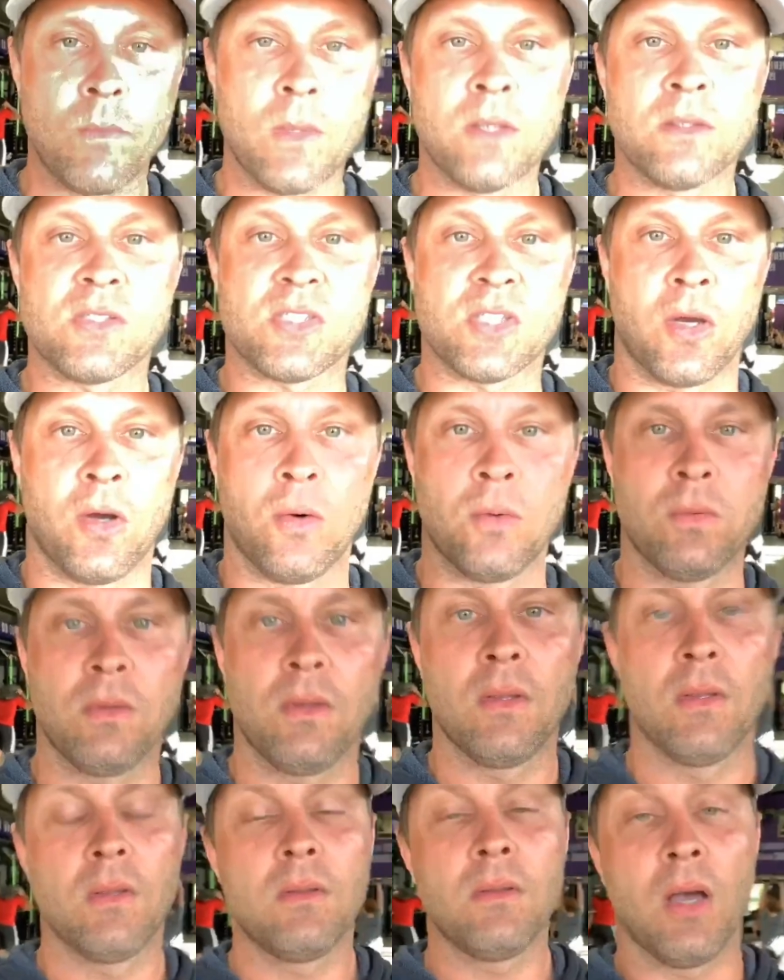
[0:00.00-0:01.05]
So
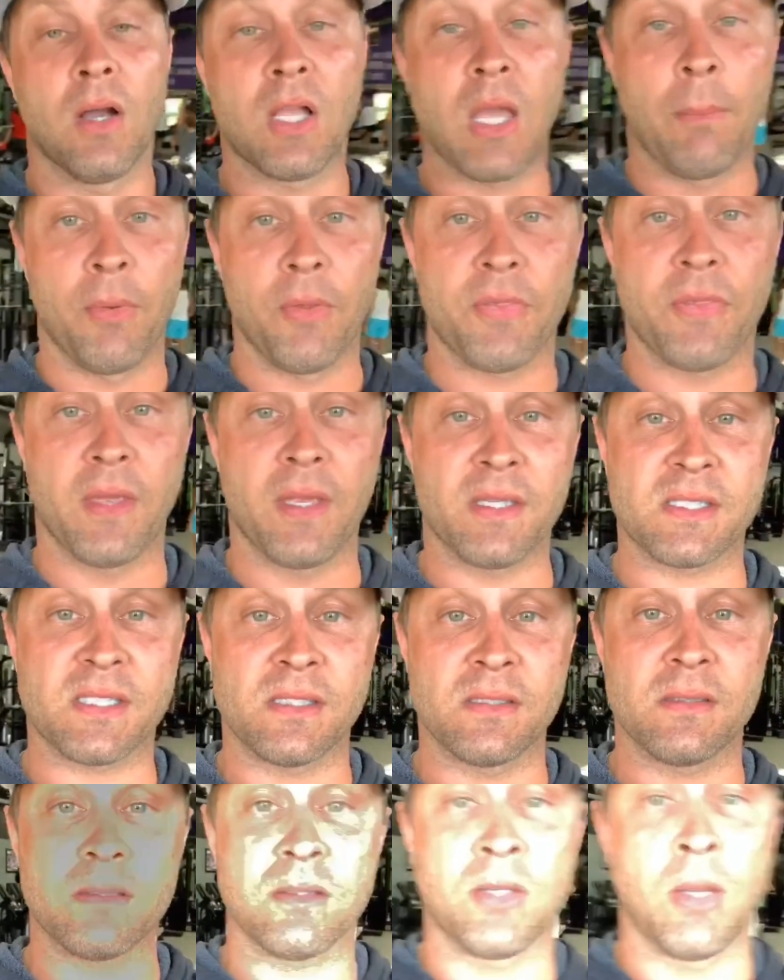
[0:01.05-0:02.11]
a couple of things.
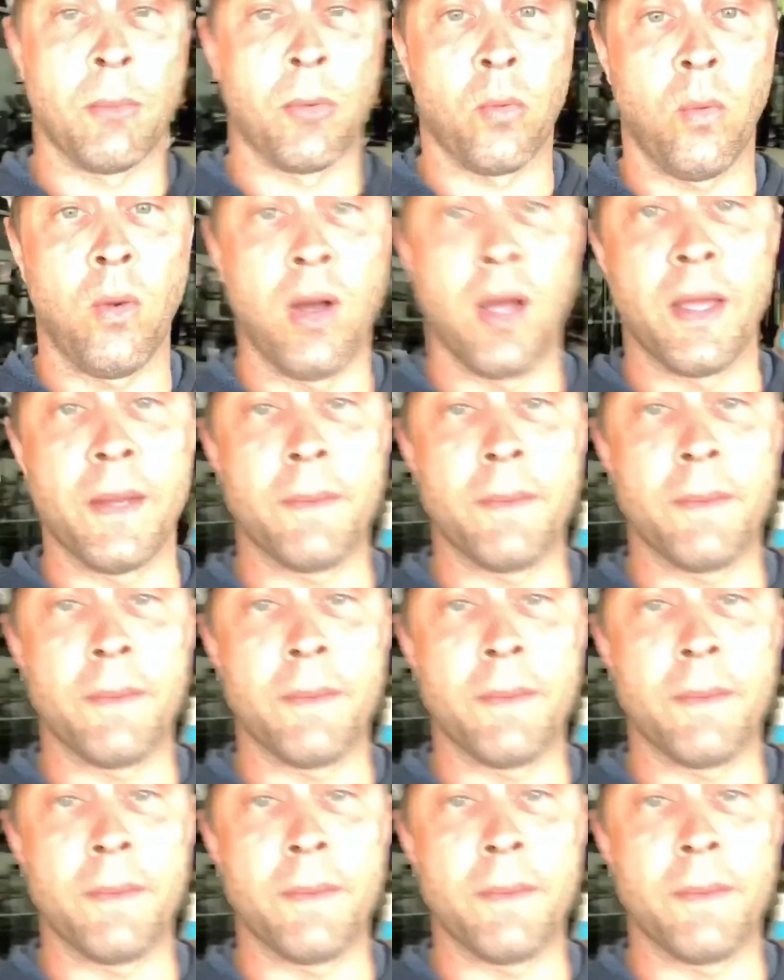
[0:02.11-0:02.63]
And number one,